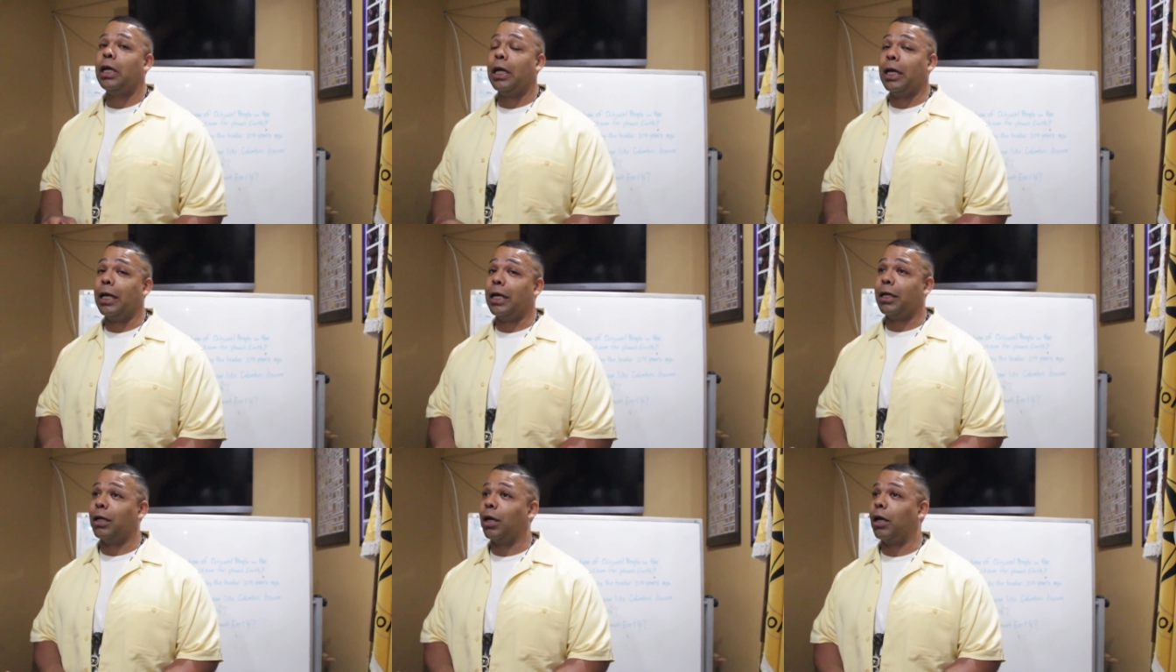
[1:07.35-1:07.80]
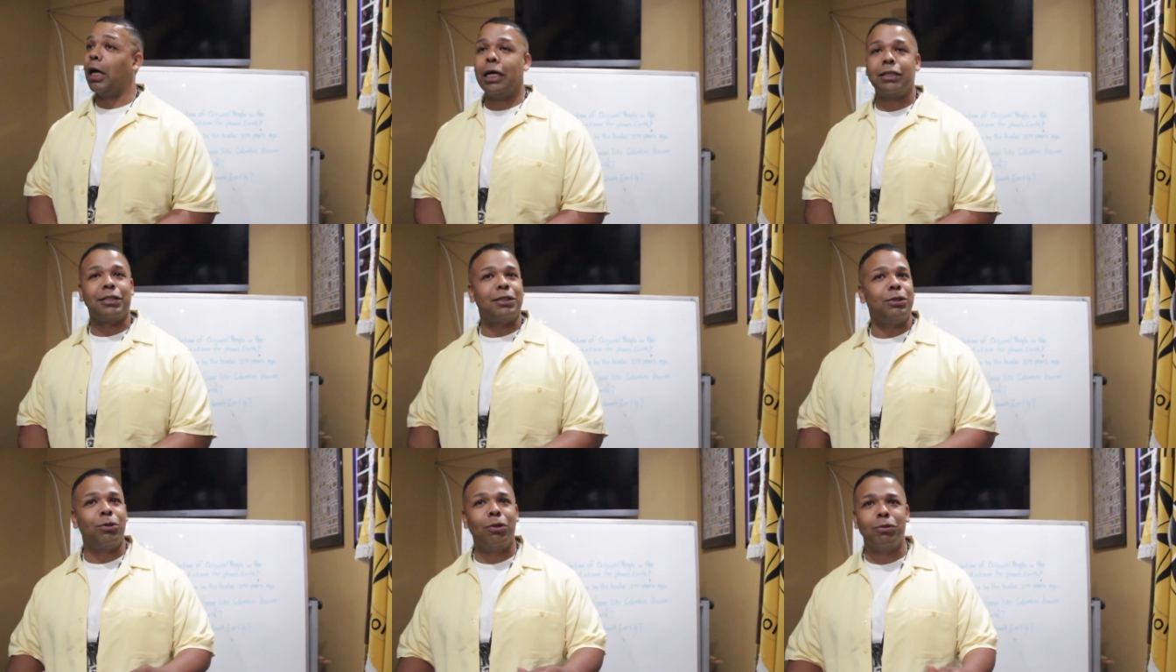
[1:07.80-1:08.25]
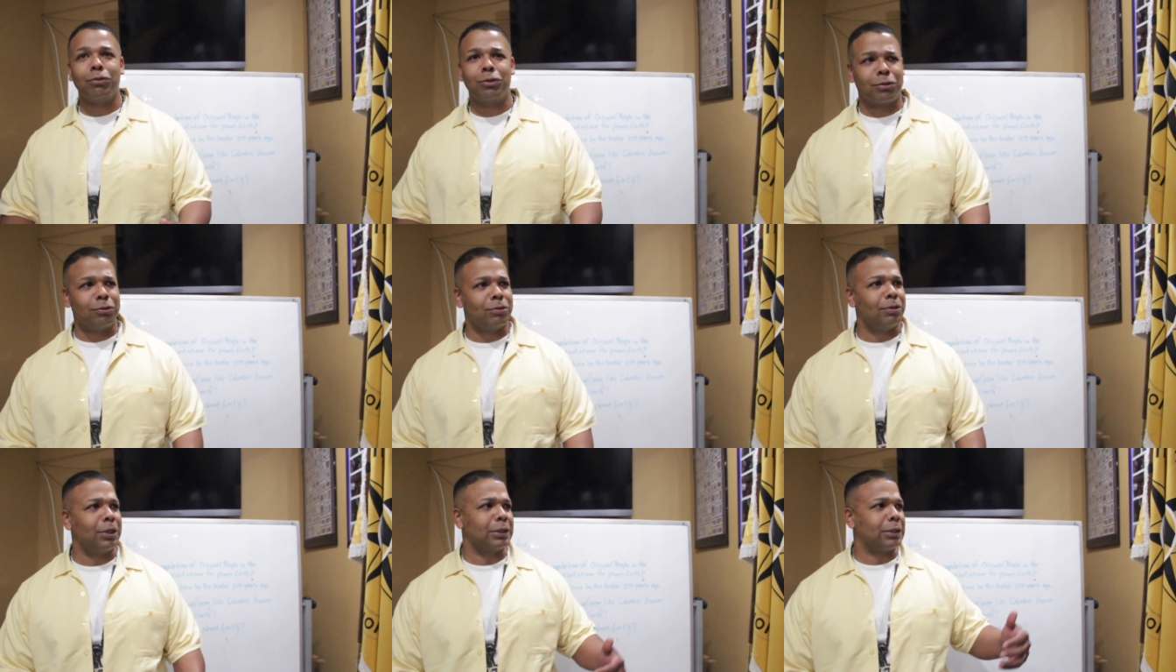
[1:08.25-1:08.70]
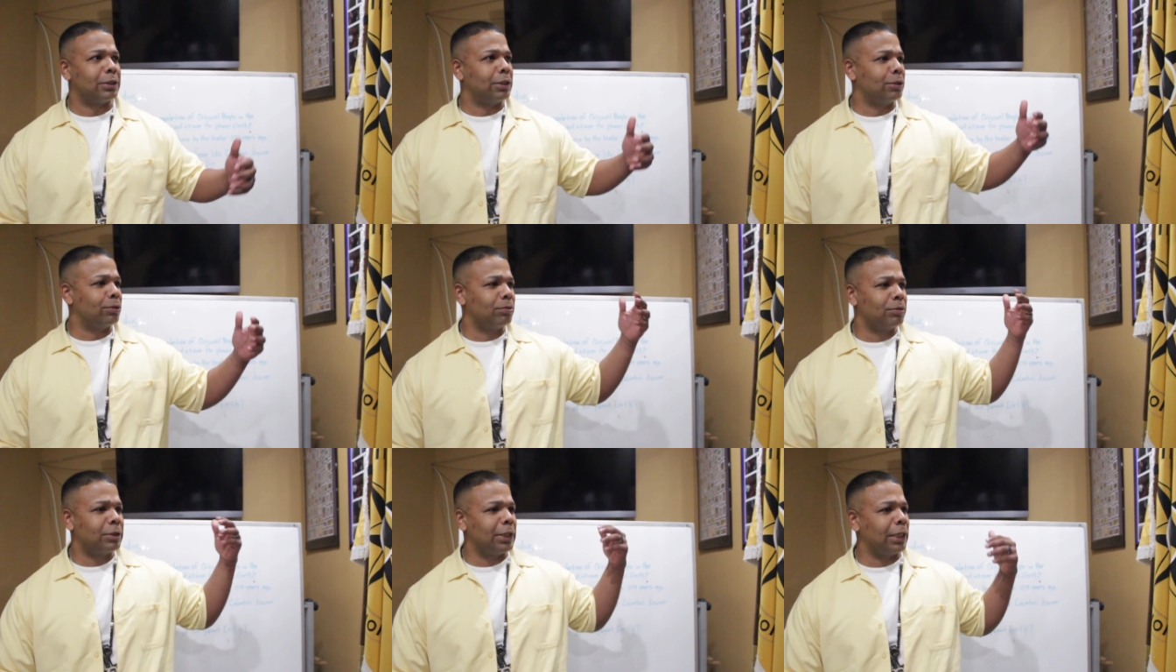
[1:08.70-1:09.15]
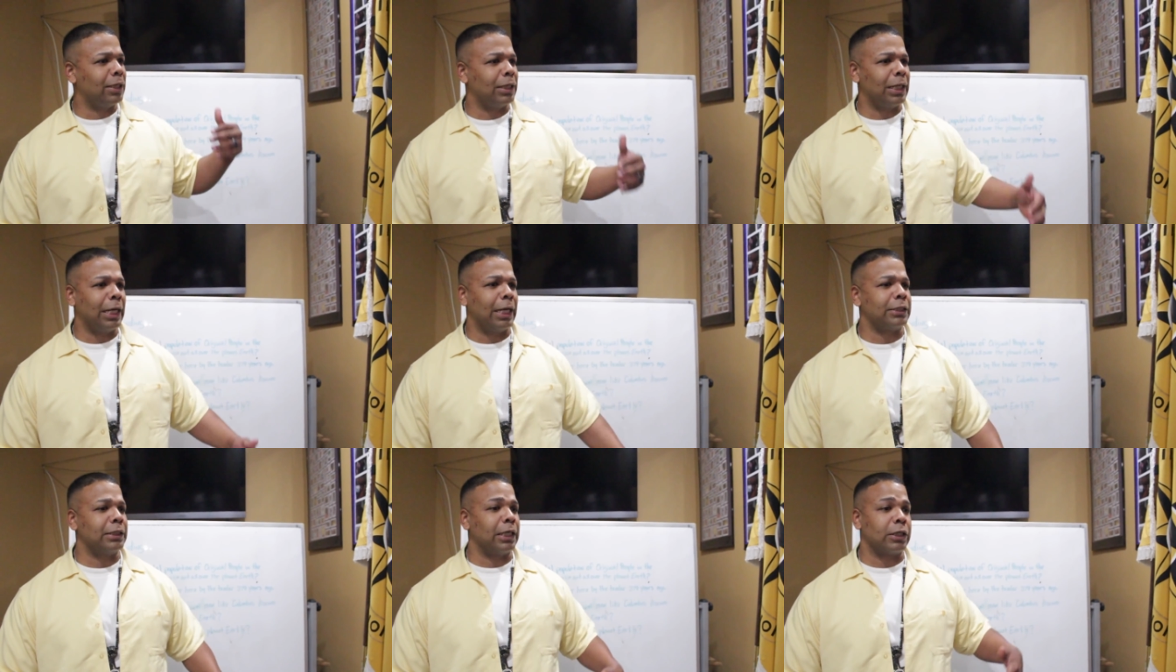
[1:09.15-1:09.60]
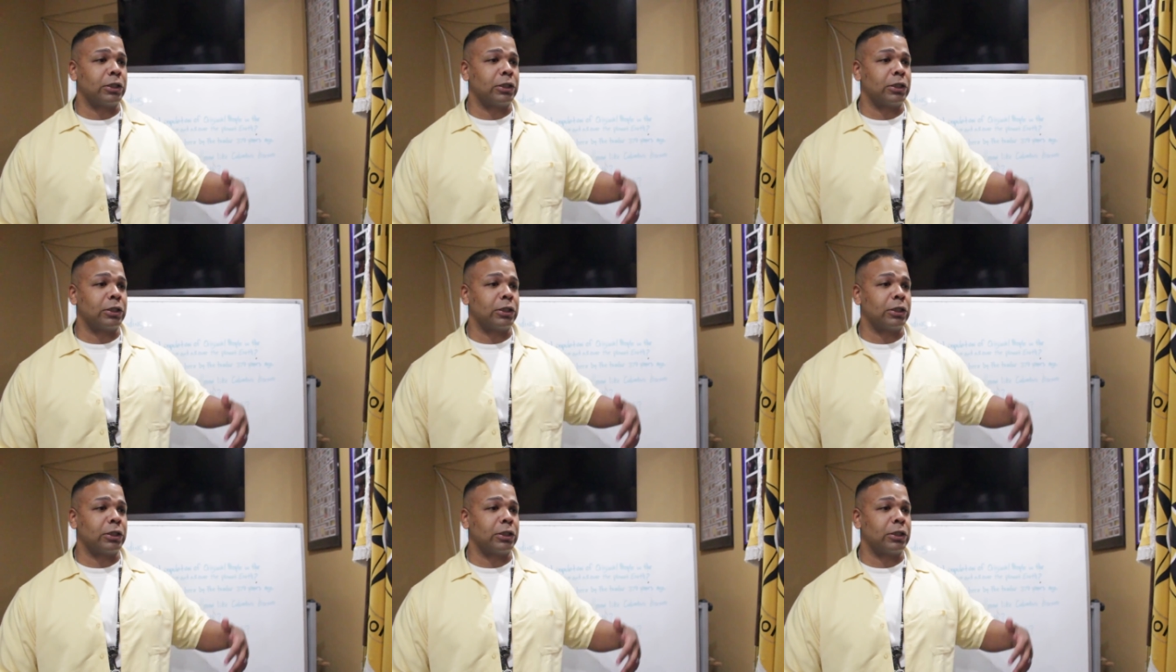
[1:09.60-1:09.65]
And I still go to school, I still take classes,